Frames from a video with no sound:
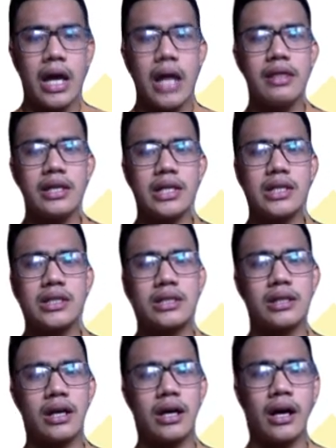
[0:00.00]
And this
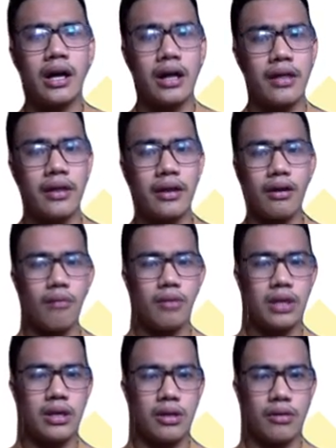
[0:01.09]
is the
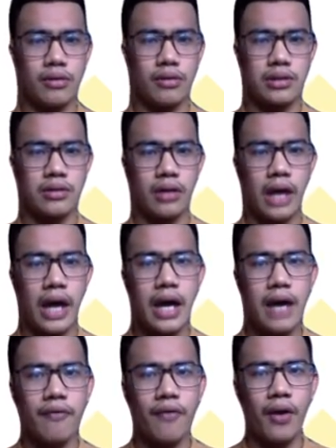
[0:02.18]
commonly used, okay,
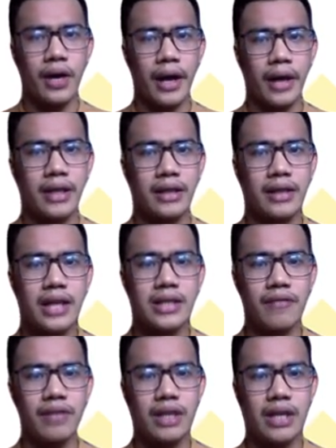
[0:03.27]
for the test
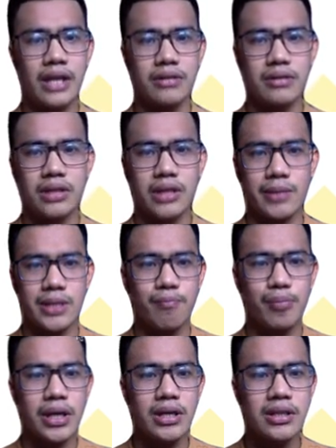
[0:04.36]
of relationships,
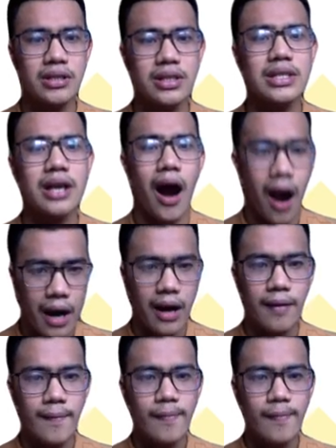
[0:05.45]
Pearson's R.